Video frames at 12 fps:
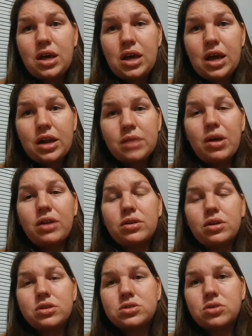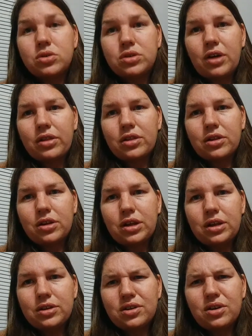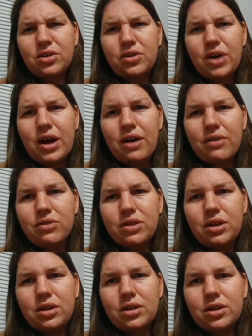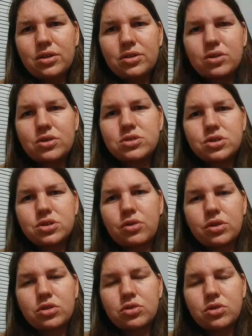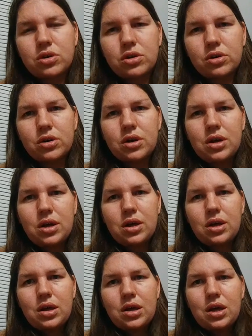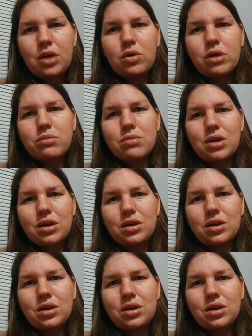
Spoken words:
and it basically shorts off the lead so you don't have the surge going through your equipment.